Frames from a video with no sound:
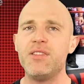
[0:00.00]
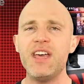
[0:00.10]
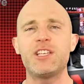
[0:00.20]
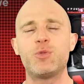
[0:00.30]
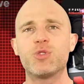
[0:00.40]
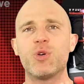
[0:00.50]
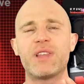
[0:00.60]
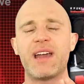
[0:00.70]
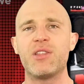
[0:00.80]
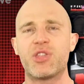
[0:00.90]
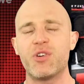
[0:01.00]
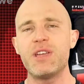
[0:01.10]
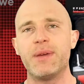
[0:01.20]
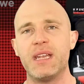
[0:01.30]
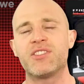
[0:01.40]
This was all done in
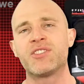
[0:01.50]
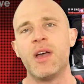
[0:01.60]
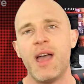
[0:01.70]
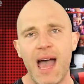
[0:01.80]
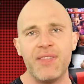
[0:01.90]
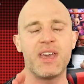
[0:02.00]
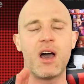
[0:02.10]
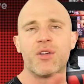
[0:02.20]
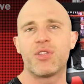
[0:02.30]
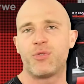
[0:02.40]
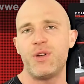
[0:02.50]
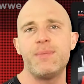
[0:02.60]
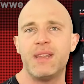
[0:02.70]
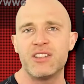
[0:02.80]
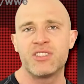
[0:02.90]
3 minutes, and they are
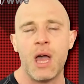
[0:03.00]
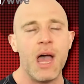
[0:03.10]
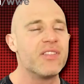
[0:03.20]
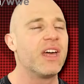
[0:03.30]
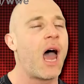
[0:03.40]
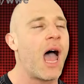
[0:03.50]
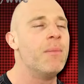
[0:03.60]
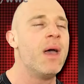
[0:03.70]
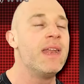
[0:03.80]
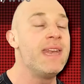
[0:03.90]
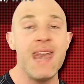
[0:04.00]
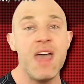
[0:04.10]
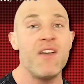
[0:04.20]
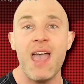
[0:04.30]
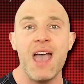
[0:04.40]
3 minutes that I'm
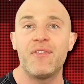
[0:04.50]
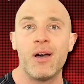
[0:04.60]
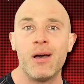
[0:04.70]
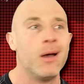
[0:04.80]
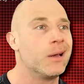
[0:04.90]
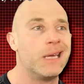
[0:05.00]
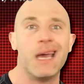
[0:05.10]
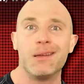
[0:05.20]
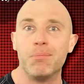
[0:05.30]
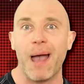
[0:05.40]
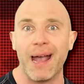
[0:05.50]
never ever getting